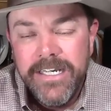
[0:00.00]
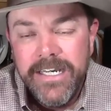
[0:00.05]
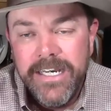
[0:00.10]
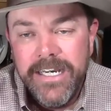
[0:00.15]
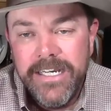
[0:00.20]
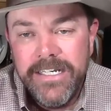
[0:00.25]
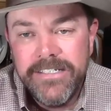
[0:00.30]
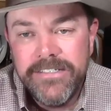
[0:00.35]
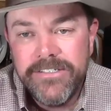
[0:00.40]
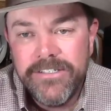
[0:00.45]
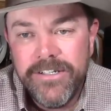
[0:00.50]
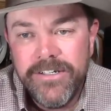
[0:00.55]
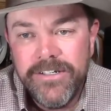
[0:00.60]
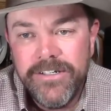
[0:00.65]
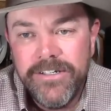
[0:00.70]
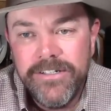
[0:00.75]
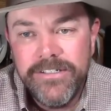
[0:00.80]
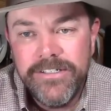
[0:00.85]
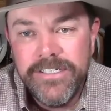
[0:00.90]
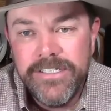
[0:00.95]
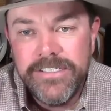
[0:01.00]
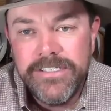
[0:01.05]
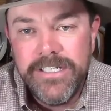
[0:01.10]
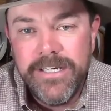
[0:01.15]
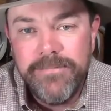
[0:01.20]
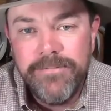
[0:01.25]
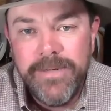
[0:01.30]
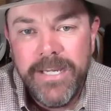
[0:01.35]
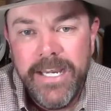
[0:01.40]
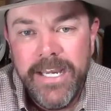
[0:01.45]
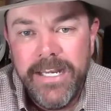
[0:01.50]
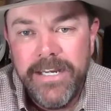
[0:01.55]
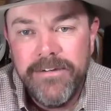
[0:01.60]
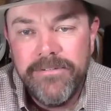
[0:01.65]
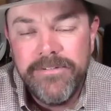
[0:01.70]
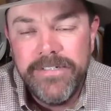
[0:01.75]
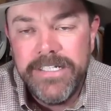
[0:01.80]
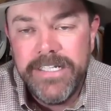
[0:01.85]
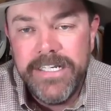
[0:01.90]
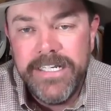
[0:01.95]
And so you're just up again
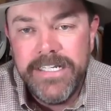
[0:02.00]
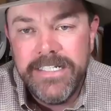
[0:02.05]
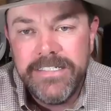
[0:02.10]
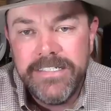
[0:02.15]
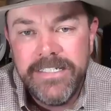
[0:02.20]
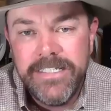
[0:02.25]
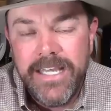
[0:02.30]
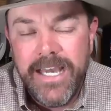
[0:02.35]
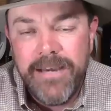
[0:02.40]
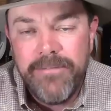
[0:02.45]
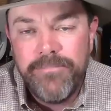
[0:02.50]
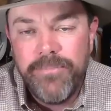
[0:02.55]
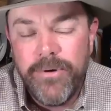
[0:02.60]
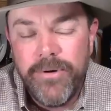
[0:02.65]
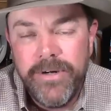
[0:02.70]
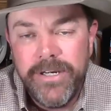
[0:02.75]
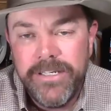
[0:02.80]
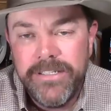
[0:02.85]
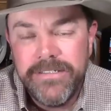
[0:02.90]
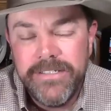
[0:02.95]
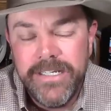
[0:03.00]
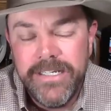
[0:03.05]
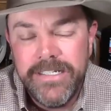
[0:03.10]
it when you get to that point,